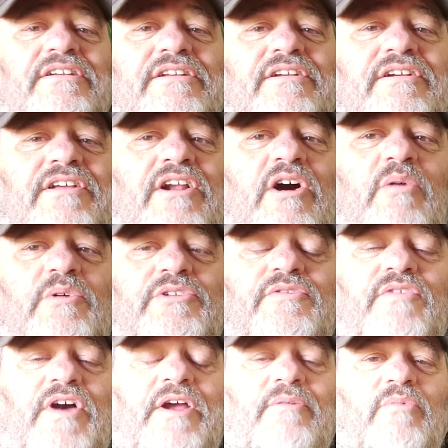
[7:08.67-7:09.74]
You can always
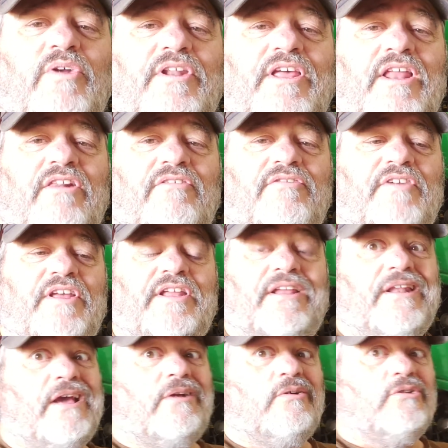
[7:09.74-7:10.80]
find one that'll fit.
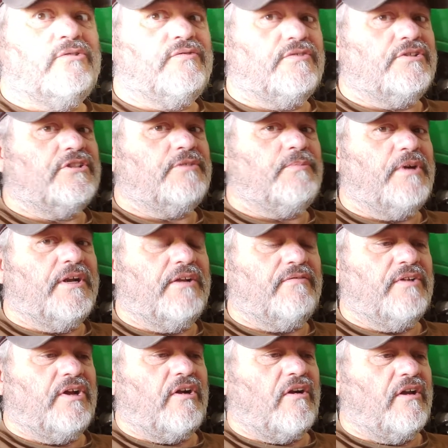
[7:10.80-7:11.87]
And that goes for just about
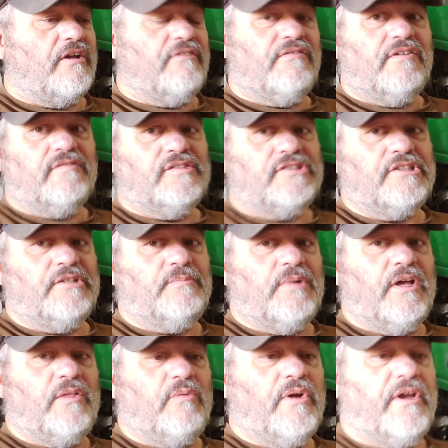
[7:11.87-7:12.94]
every car you've ever seen,
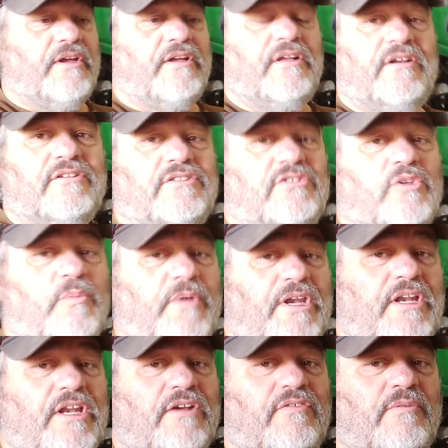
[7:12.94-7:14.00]
by the way. There's so many
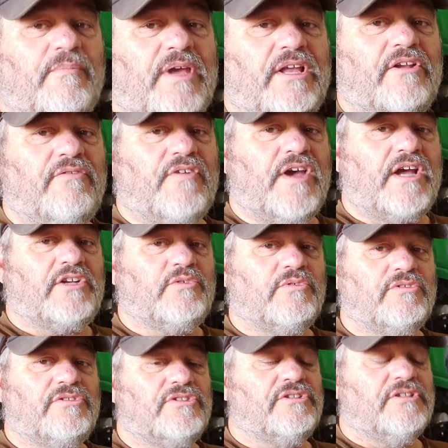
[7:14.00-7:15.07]
different
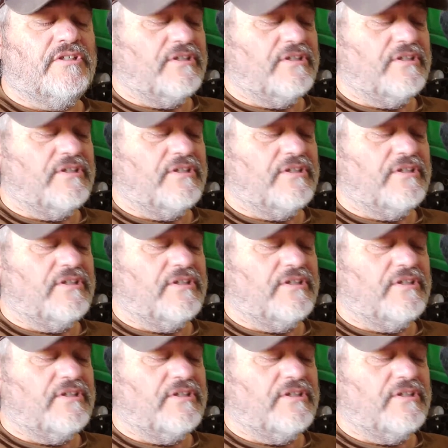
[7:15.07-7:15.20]
manufacturers.